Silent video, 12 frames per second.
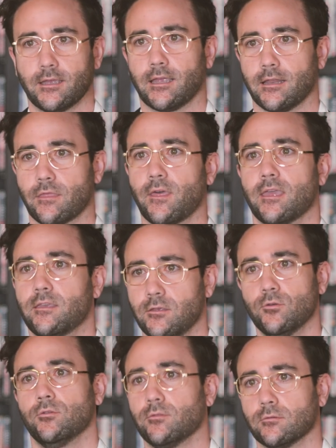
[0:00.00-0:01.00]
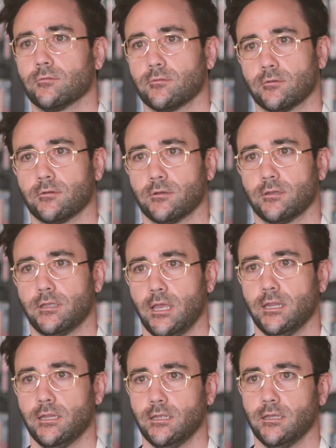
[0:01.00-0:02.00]
And thank you,
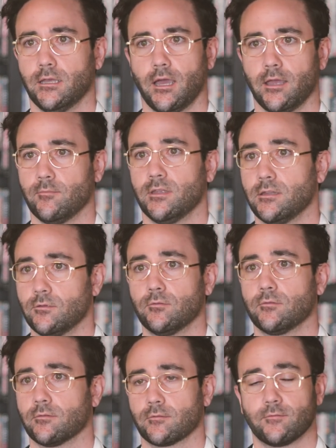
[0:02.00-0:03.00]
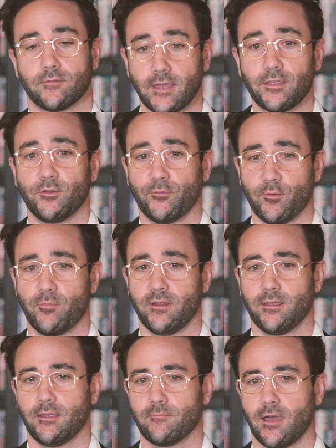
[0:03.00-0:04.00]
Kennedy. I mean, you. Thank you for
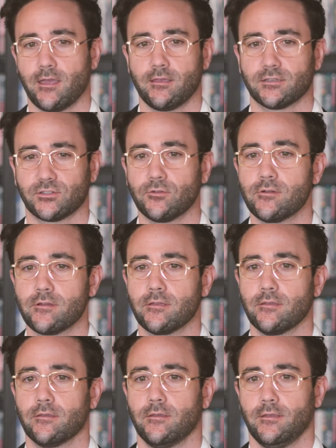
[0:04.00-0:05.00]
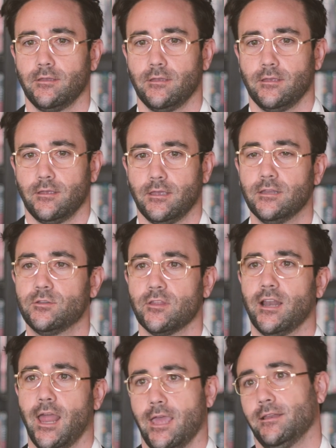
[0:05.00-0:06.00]
bringing my story into the
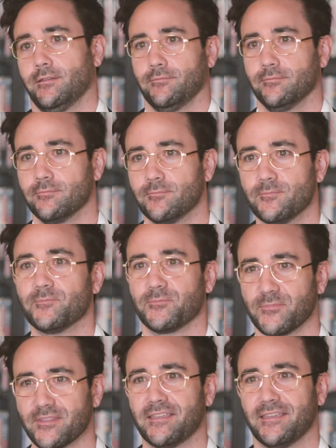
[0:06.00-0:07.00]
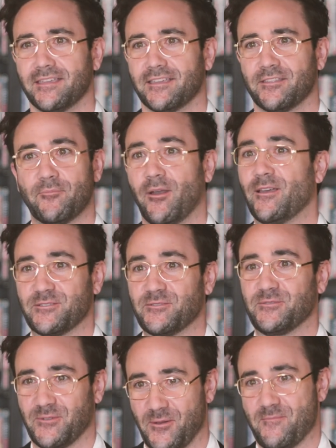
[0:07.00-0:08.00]
light. The pleasure
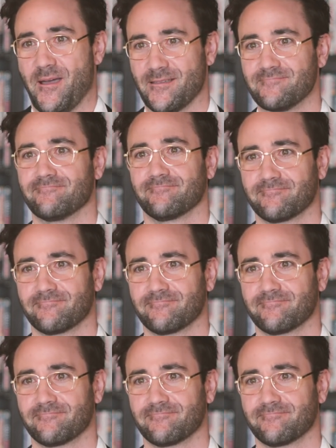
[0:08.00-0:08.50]
is all mine.